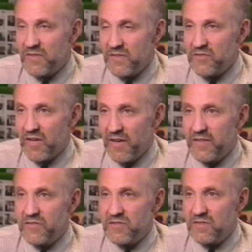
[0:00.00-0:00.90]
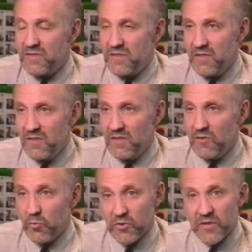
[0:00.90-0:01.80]
and these guys
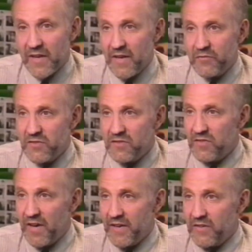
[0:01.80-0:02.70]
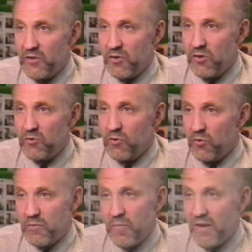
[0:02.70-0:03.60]
were going to have to die on their own or